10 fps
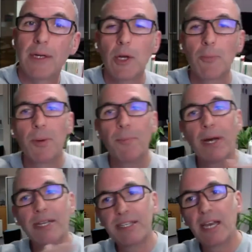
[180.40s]
But by
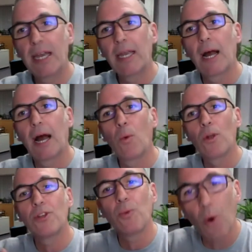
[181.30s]
saying, I want
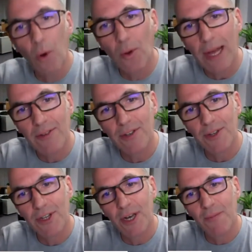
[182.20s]
you all out of your
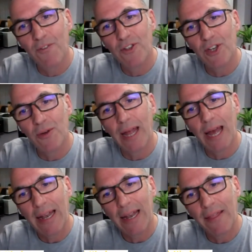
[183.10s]
comfort zone,
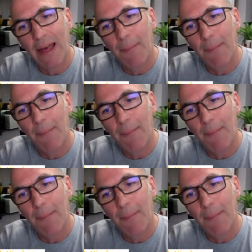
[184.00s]
and at that